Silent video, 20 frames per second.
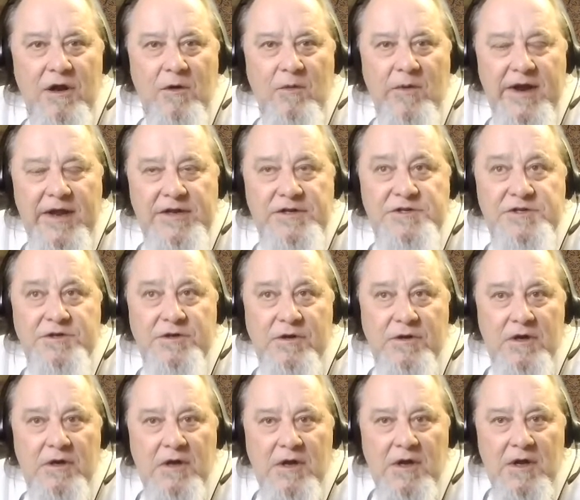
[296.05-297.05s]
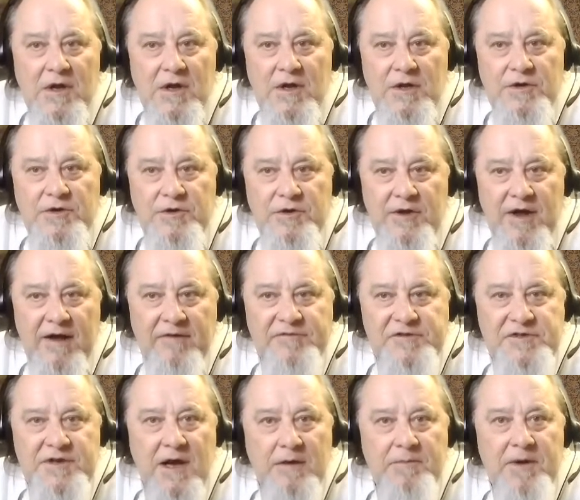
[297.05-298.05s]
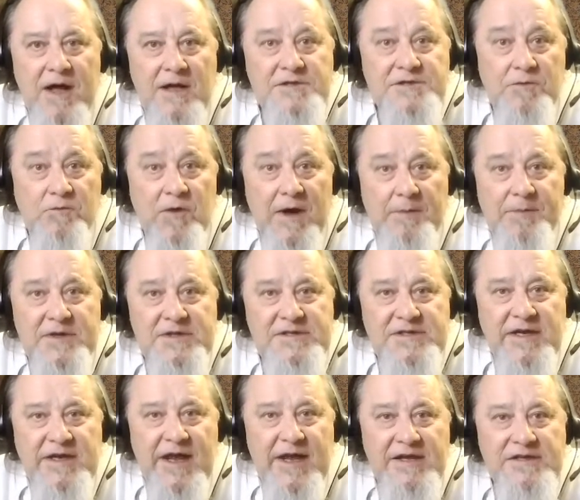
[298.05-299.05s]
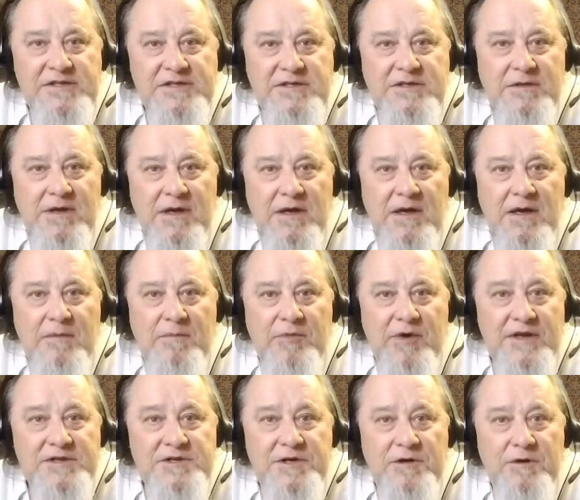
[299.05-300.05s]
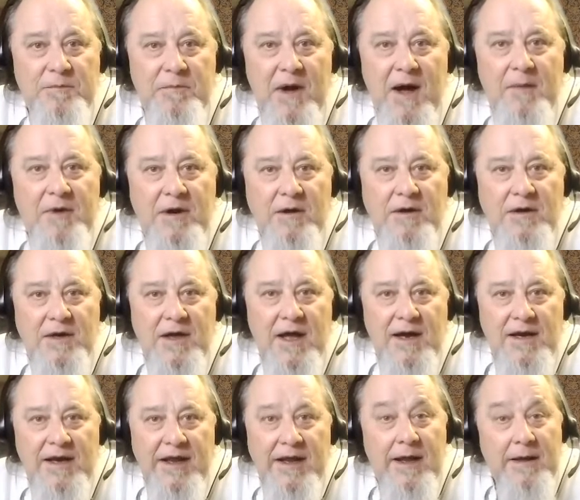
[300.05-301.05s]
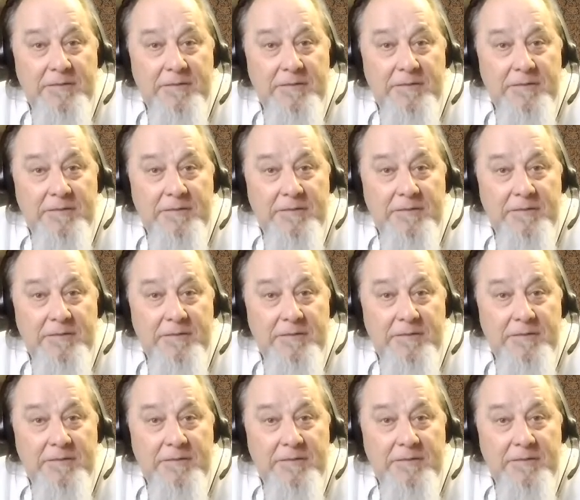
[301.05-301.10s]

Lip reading: arranged to have stockpiles of weapons in case President Obama got elected.